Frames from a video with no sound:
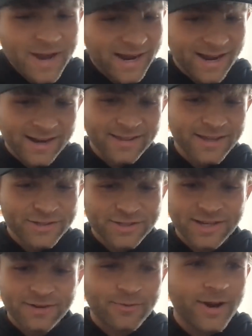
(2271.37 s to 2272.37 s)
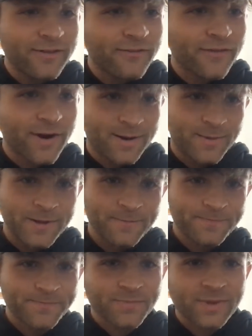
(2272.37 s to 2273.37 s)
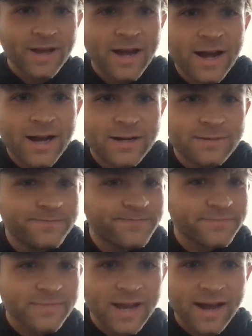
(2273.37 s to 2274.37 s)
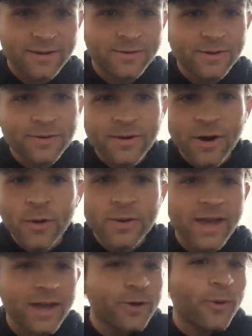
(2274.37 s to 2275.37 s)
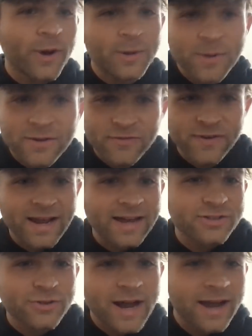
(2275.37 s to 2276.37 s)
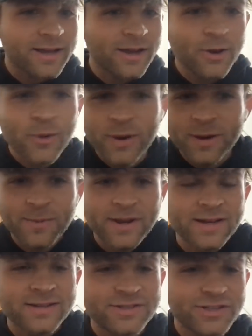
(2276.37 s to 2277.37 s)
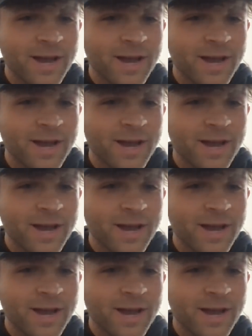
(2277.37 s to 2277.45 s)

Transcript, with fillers: I got a list sitting right in front of me. Um, I don't know. OK Coin, Bitfinex, Kraken, Coinbase,